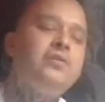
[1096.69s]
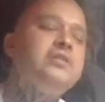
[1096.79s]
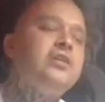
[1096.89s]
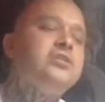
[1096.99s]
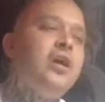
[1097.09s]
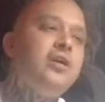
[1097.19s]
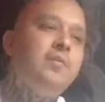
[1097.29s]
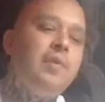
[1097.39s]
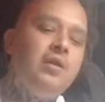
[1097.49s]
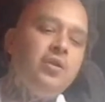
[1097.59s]
He starts talking
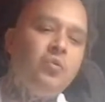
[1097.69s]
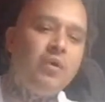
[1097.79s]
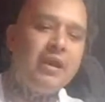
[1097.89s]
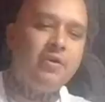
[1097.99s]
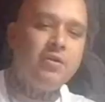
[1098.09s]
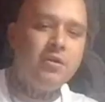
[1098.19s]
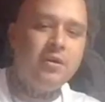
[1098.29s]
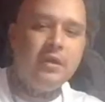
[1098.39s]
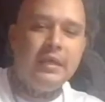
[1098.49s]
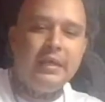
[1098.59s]
about Little Raider,
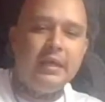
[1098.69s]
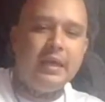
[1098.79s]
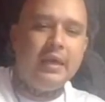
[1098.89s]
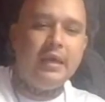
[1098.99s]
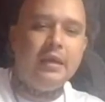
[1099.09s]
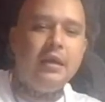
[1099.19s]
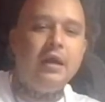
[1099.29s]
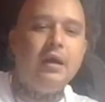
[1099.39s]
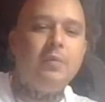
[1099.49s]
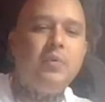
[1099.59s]
and
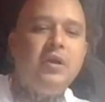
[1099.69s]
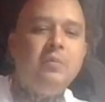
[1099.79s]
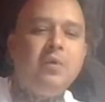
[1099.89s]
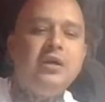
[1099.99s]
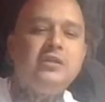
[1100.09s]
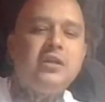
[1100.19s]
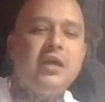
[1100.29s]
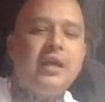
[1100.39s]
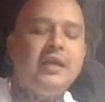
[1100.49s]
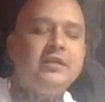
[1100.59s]
pretty much,
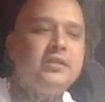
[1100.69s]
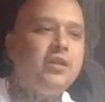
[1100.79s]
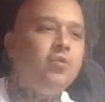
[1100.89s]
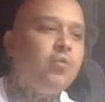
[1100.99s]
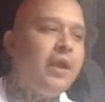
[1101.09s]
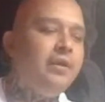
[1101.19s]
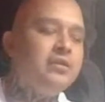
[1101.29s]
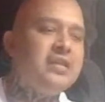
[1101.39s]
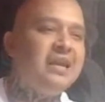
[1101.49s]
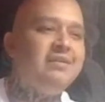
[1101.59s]
I guess Little Raider
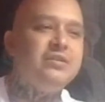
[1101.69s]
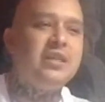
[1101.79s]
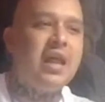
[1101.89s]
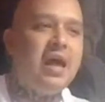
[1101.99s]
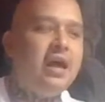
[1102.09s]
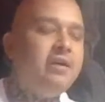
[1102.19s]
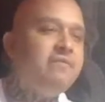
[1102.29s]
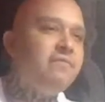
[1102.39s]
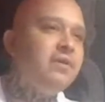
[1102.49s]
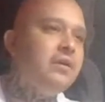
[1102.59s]
saved his
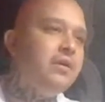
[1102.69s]
life,